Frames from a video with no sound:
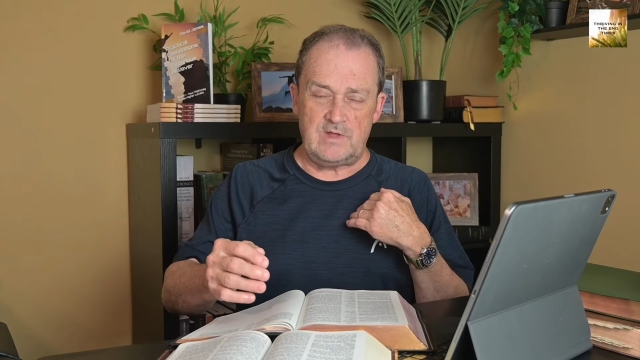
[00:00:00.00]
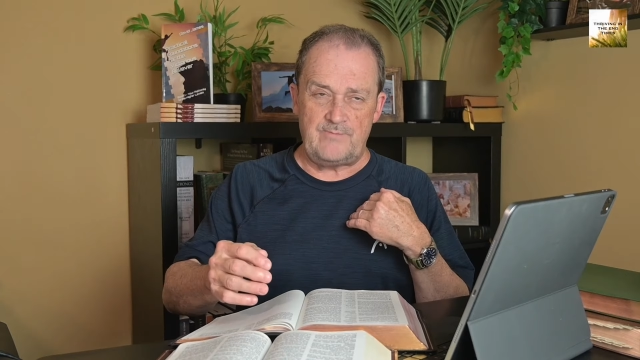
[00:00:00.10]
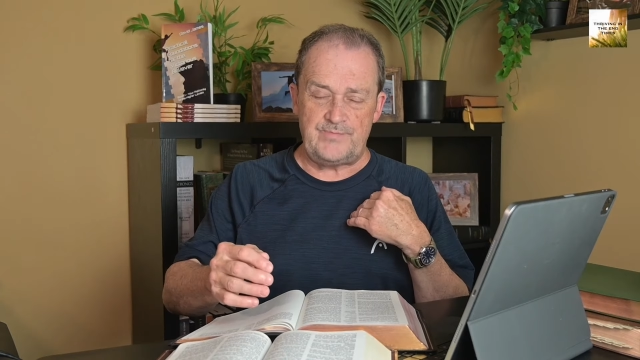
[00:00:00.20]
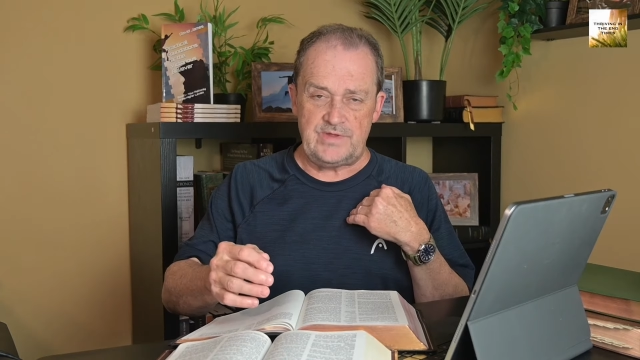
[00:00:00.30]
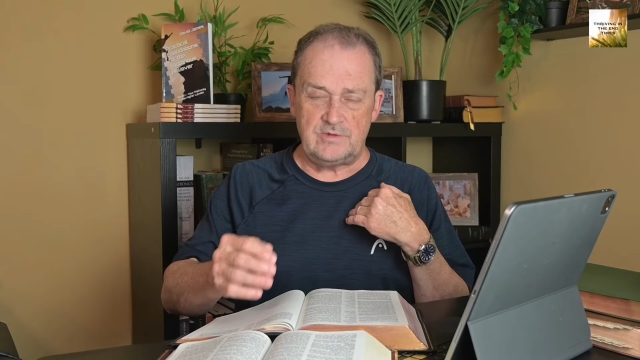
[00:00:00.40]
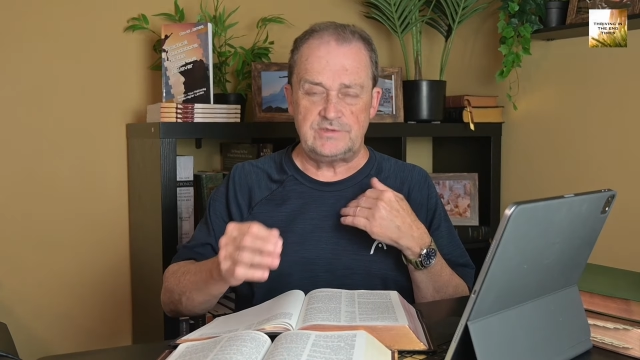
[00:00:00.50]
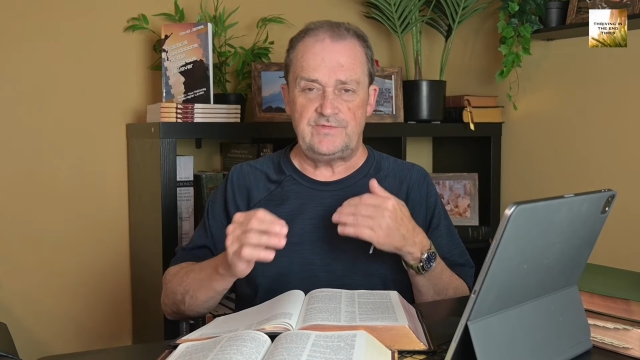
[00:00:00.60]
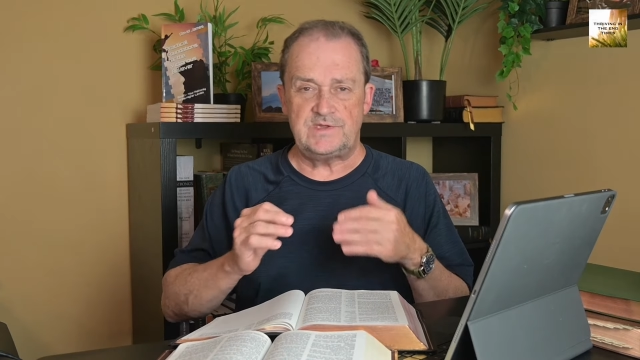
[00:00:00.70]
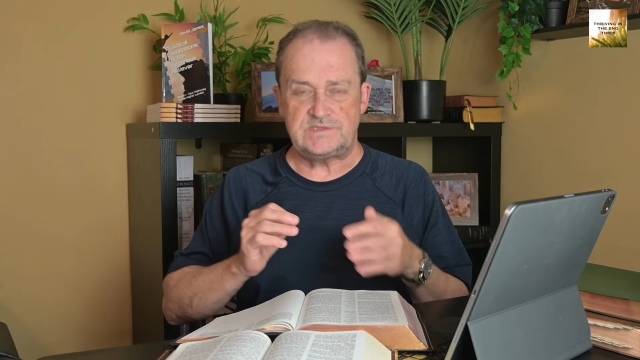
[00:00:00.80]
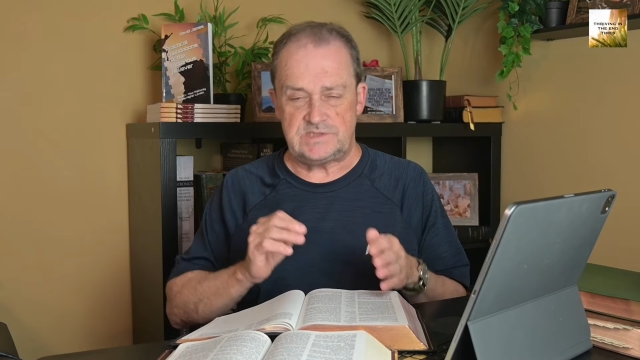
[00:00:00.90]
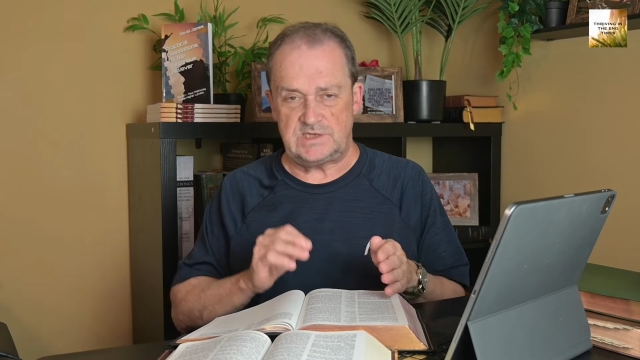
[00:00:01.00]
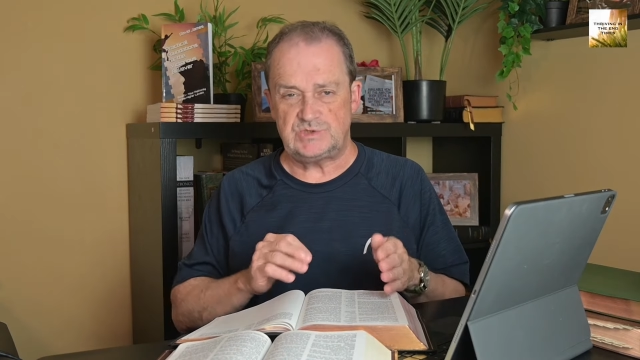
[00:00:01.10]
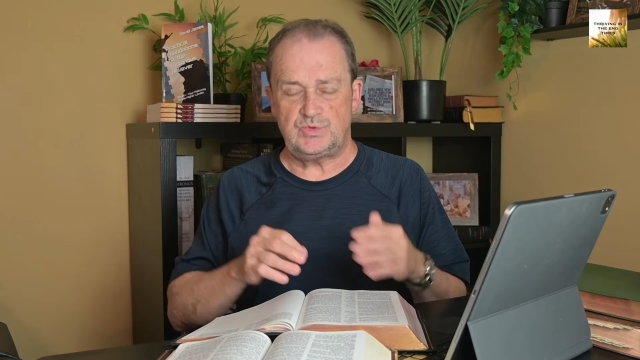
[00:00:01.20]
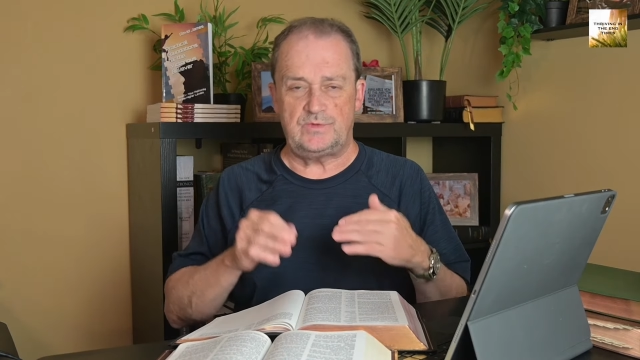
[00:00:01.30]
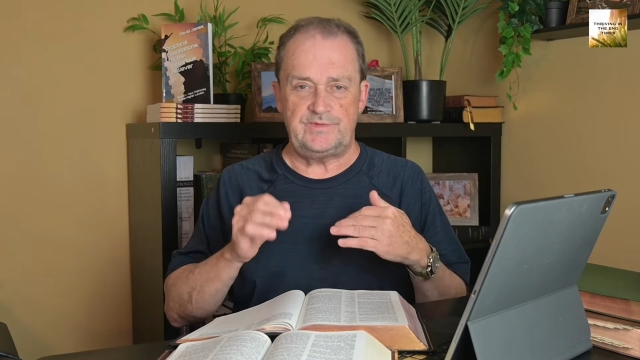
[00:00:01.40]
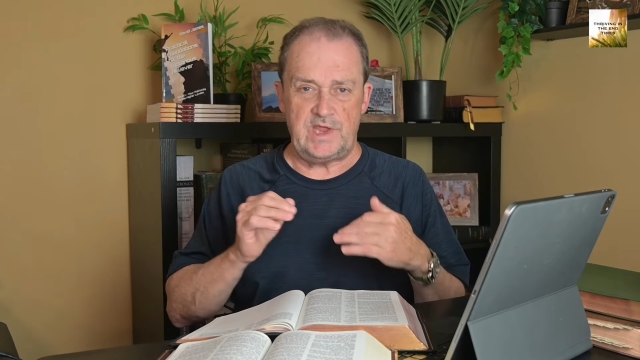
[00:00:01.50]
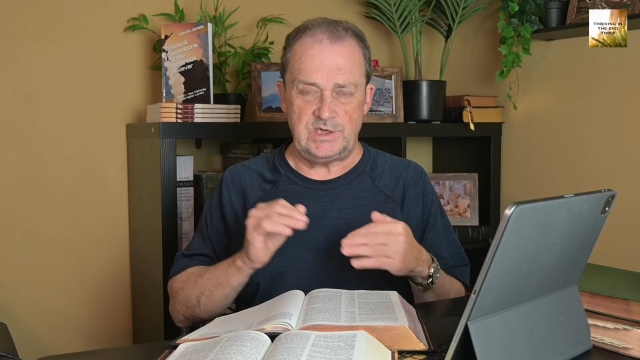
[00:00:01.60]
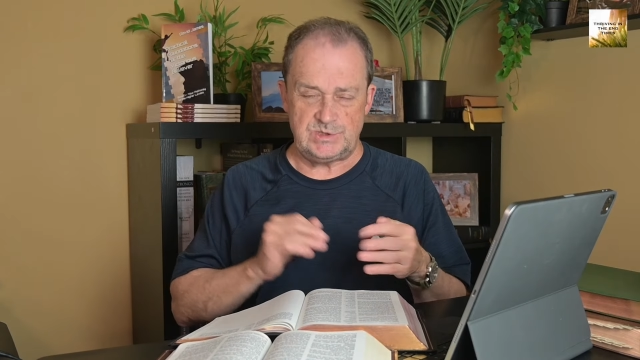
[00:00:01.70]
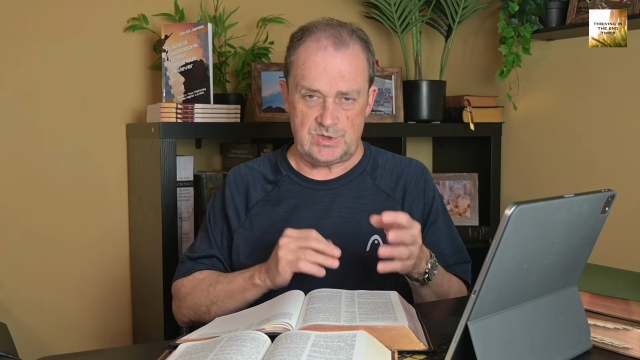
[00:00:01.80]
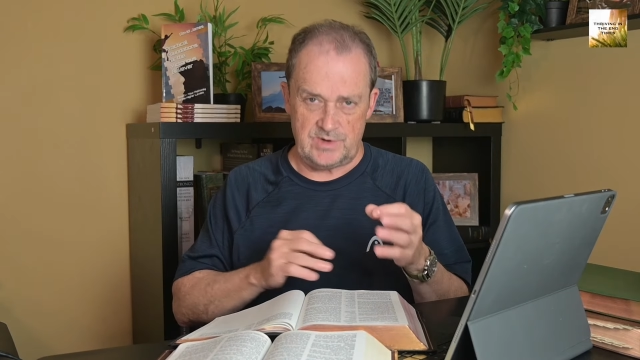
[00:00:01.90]
appeal to the sensual
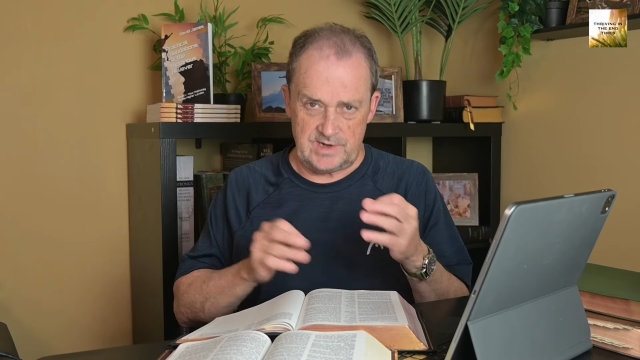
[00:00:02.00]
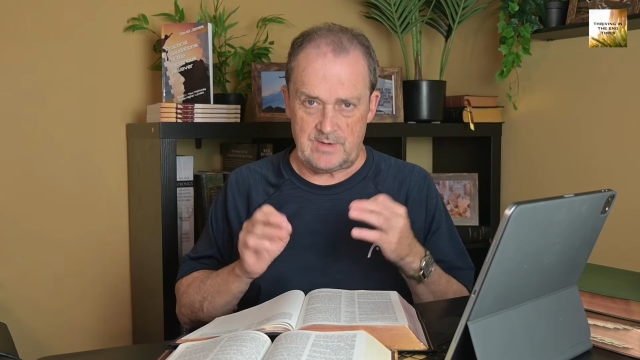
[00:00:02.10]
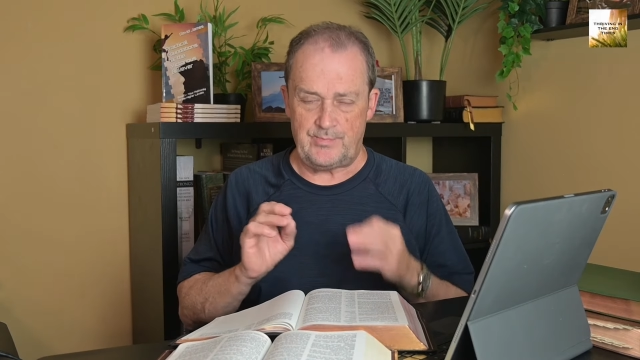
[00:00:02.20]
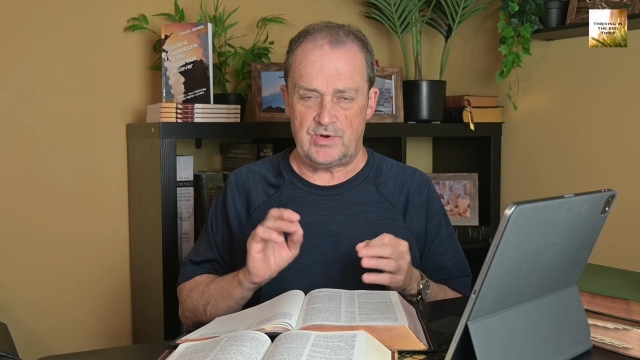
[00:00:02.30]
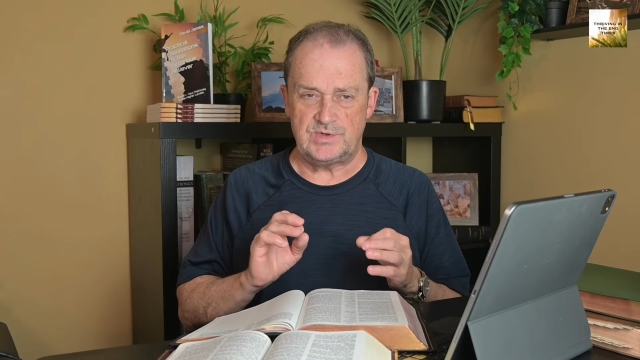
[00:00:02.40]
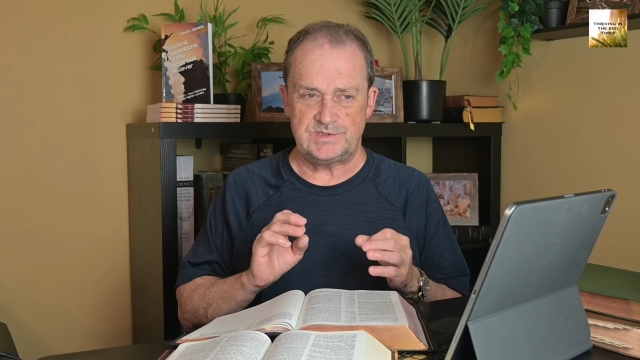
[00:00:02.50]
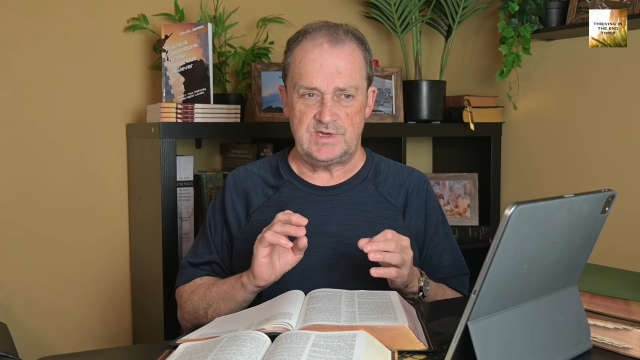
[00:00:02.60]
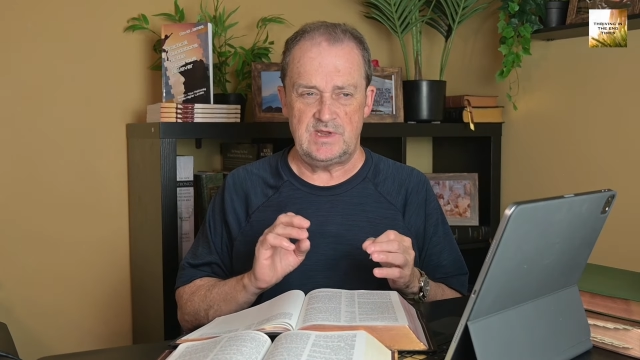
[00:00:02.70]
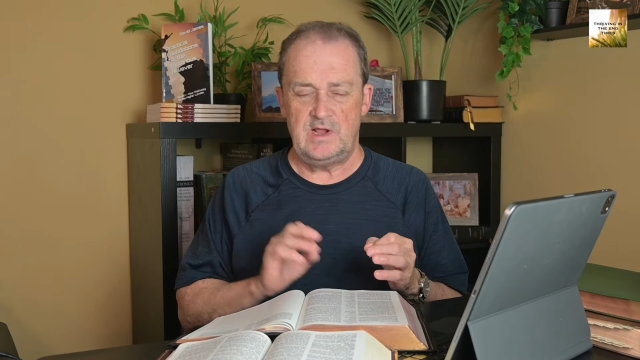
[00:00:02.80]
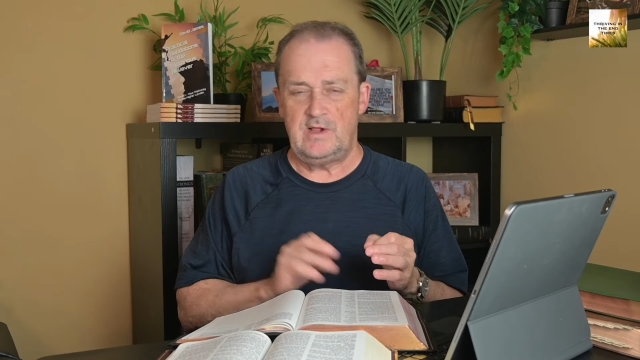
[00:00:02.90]
nature in a person